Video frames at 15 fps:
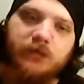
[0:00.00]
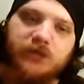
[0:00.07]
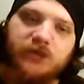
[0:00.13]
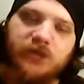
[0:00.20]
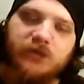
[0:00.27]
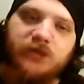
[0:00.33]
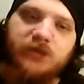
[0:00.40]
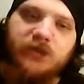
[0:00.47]

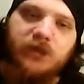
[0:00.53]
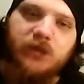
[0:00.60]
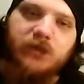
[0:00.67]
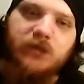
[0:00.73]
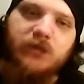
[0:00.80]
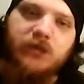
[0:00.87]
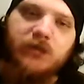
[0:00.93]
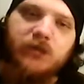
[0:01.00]
Those 3 songs
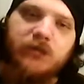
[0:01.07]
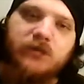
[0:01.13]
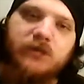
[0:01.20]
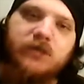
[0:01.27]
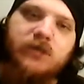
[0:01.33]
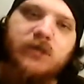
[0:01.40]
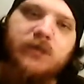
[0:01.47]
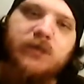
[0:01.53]

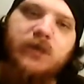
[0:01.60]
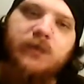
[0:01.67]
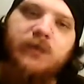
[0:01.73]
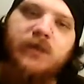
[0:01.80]
that came